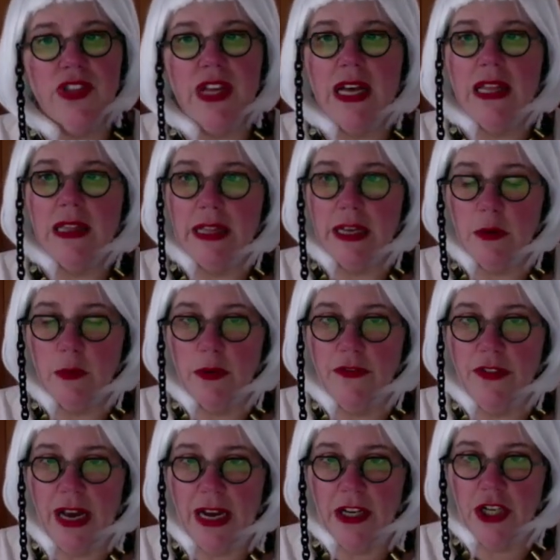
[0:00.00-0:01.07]
that
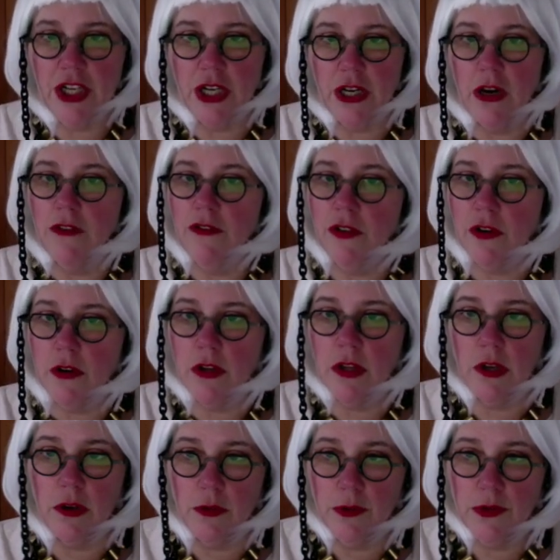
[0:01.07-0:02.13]
liquefaction of her
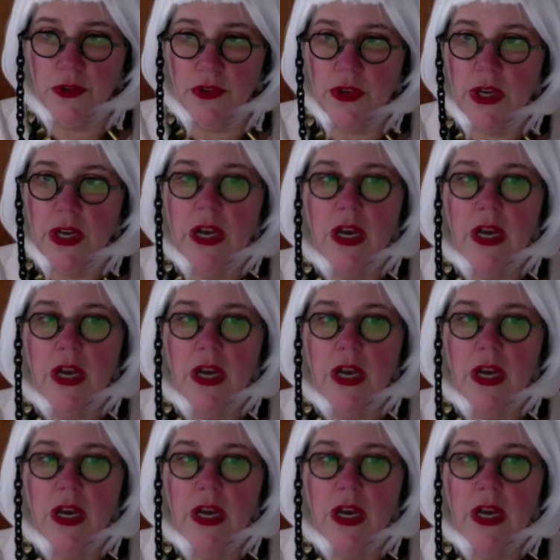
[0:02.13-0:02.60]
clothes,"